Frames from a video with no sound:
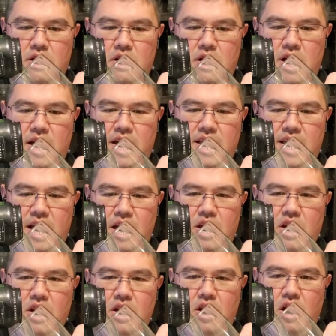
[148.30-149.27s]
I guess I
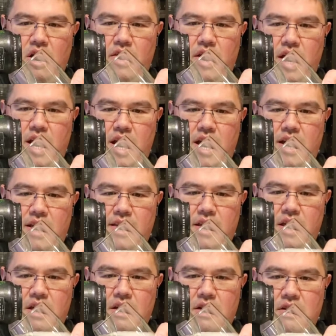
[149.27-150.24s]
could call that a
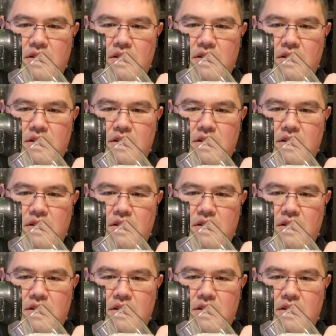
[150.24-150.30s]
hazy.